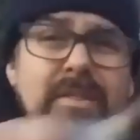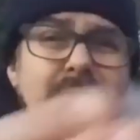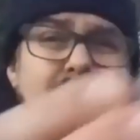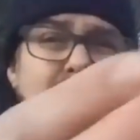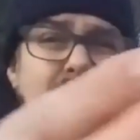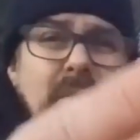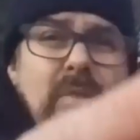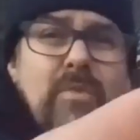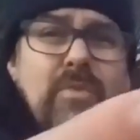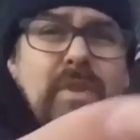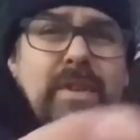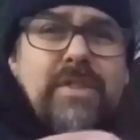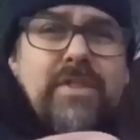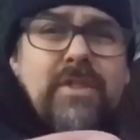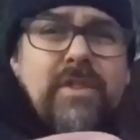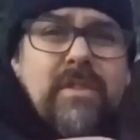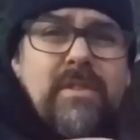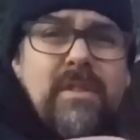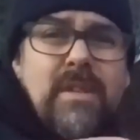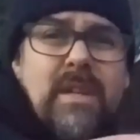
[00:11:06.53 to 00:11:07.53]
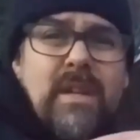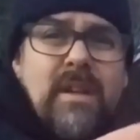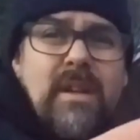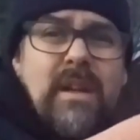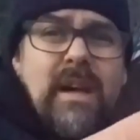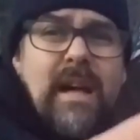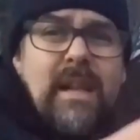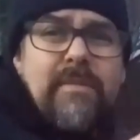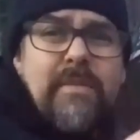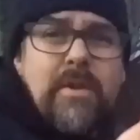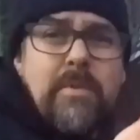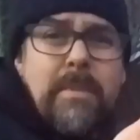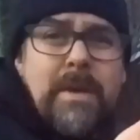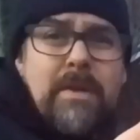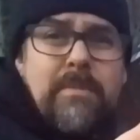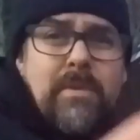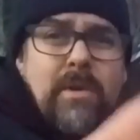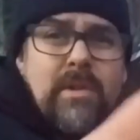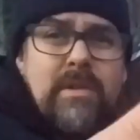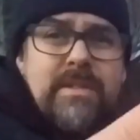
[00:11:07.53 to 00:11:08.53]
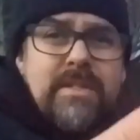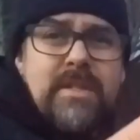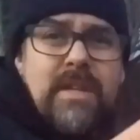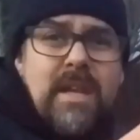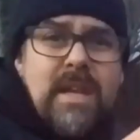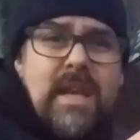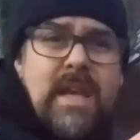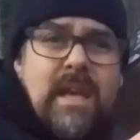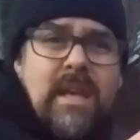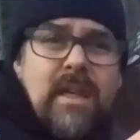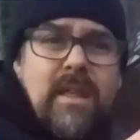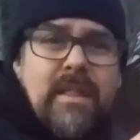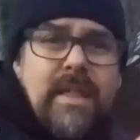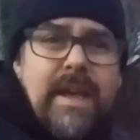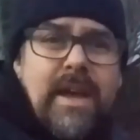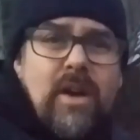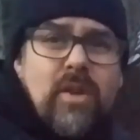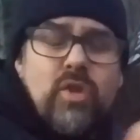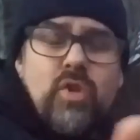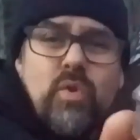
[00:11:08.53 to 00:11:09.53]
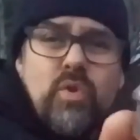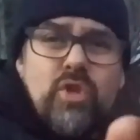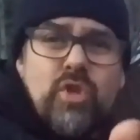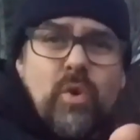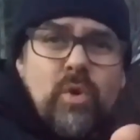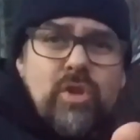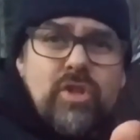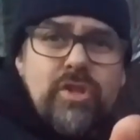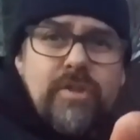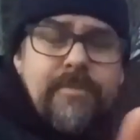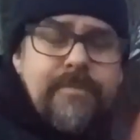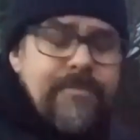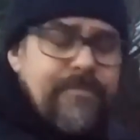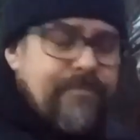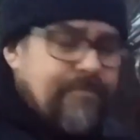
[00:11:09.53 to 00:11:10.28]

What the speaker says: are the original Alfa Romeo bolts. They are too short